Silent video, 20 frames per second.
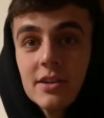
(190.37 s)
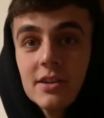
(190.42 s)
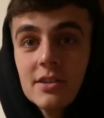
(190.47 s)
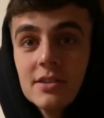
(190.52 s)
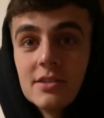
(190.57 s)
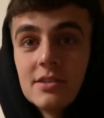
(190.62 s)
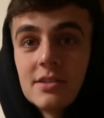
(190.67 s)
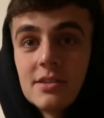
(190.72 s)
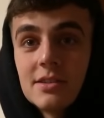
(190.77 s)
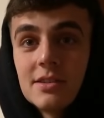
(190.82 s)

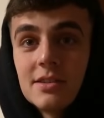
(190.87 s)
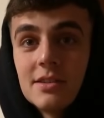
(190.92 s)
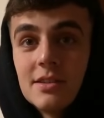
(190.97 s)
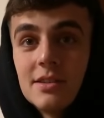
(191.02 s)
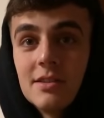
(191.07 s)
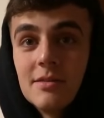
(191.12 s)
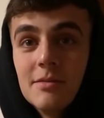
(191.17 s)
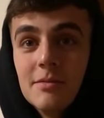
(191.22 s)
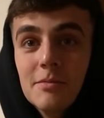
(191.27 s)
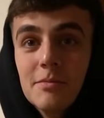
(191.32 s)
Yeah.
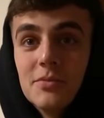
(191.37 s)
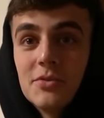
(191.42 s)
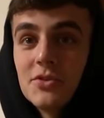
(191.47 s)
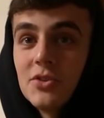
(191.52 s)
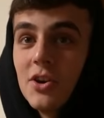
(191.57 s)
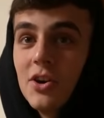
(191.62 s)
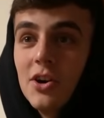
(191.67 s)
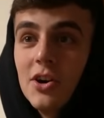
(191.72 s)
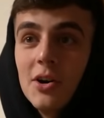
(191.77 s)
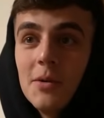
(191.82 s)

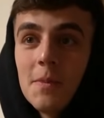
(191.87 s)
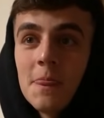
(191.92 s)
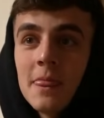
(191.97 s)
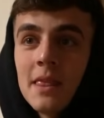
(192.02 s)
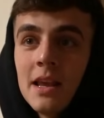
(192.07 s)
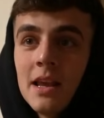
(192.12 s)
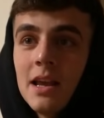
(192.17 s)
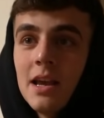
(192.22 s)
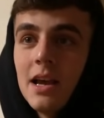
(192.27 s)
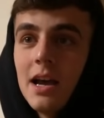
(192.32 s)
So
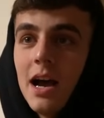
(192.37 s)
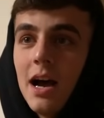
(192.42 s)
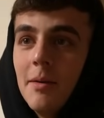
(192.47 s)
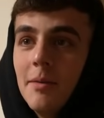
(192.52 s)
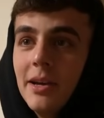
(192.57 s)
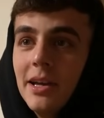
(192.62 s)
I